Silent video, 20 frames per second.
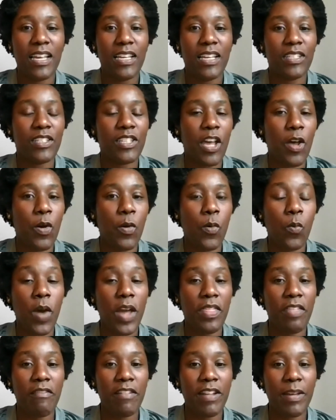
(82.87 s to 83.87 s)
So
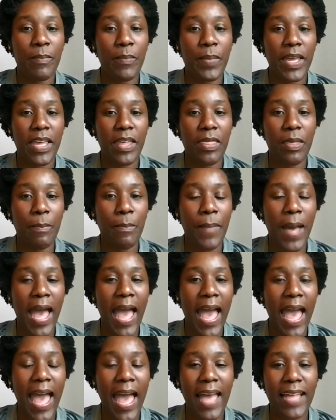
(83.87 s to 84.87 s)
whether it be the
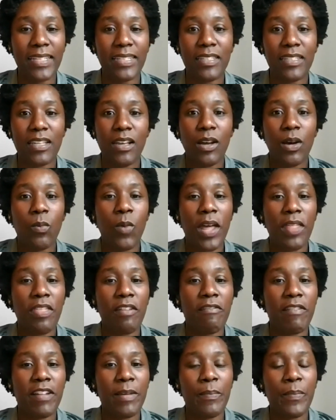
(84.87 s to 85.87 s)
band,
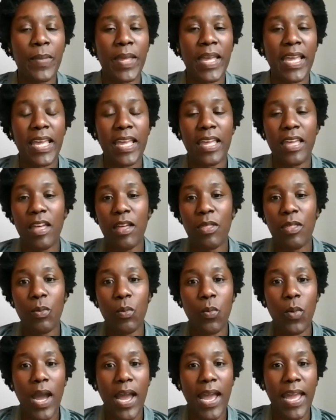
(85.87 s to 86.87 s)
whether it be the
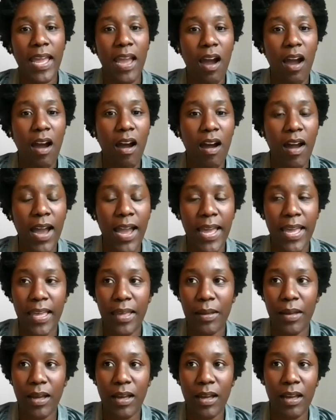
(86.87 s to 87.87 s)
way
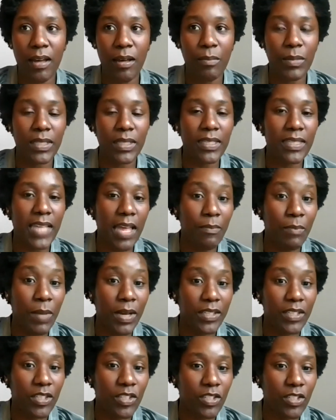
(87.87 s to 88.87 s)
I set my
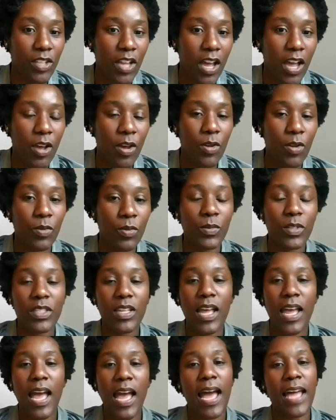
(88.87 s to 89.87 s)
stones,
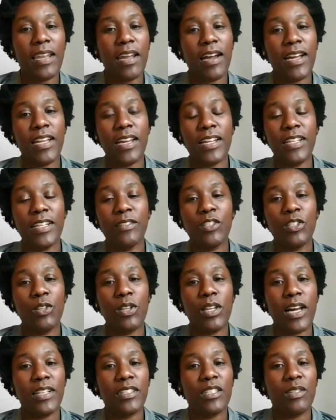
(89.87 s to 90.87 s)
and I do
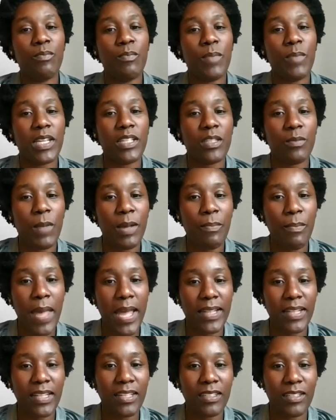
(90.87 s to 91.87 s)
like to mix my
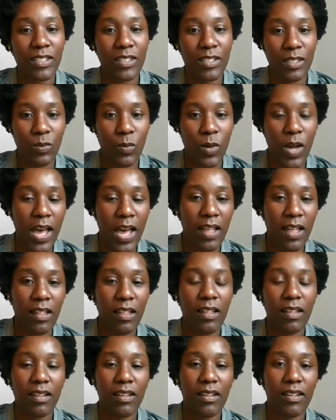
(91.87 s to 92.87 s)
metals as well.